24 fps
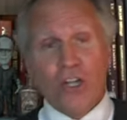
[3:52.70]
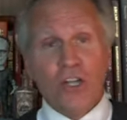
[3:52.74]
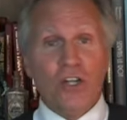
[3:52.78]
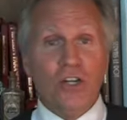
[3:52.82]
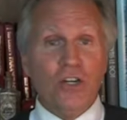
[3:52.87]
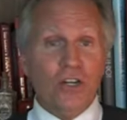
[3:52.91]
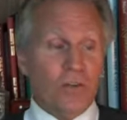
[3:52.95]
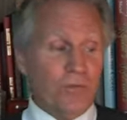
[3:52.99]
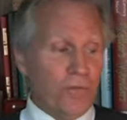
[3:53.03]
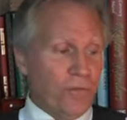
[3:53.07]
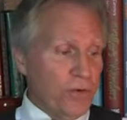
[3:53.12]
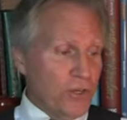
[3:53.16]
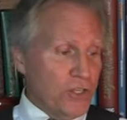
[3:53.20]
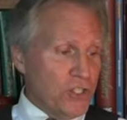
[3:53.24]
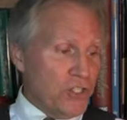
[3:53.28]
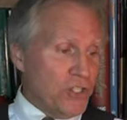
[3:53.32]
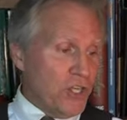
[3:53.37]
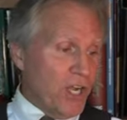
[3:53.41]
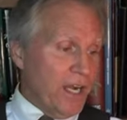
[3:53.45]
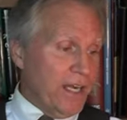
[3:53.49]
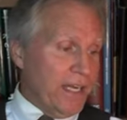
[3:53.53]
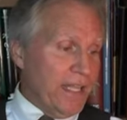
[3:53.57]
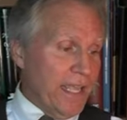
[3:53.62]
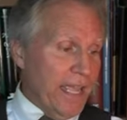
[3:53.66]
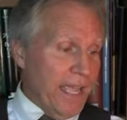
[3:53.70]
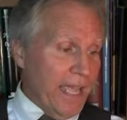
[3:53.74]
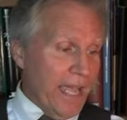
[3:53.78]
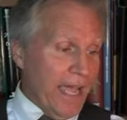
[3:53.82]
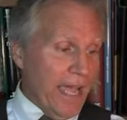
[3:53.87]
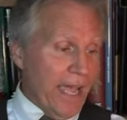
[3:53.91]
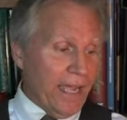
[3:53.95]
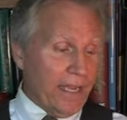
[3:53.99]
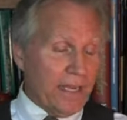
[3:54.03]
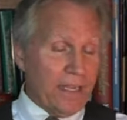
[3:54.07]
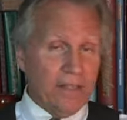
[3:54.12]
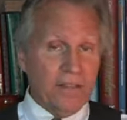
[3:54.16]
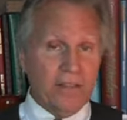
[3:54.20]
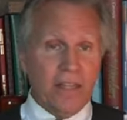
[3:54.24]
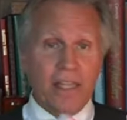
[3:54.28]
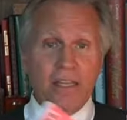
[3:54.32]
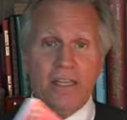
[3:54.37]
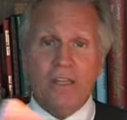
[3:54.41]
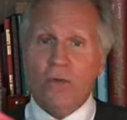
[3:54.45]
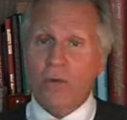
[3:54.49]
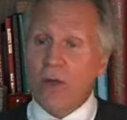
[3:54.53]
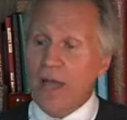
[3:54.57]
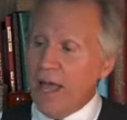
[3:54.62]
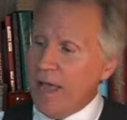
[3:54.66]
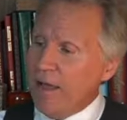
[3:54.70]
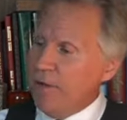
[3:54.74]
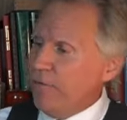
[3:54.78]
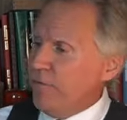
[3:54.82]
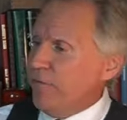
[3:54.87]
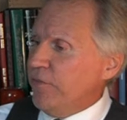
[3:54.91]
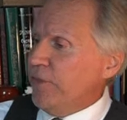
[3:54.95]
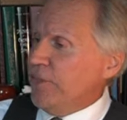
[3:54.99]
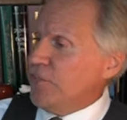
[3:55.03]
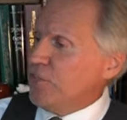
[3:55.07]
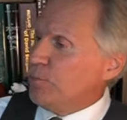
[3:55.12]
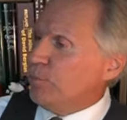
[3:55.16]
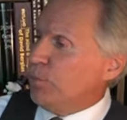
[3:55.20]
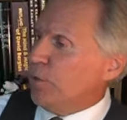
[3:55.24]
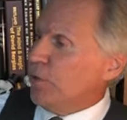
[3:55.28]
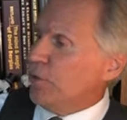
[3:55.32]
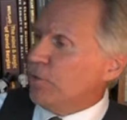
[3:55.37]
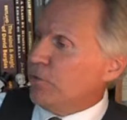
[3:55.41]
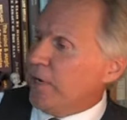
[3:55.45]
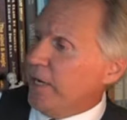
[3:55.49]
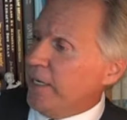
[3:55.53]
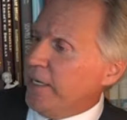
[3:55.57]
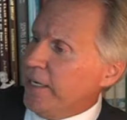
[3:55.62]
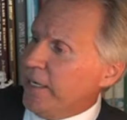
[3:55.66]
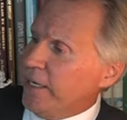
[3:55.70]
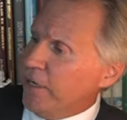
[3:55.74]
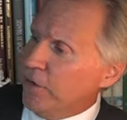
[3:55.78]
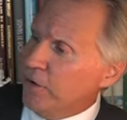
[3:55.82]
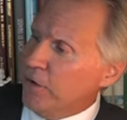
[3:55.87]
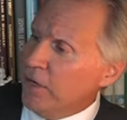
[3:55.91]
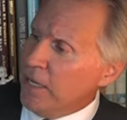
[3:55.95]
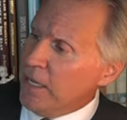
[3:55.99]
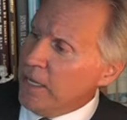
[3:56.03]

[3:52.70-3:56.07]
Good for Johnny Eck. And then you have this book right here,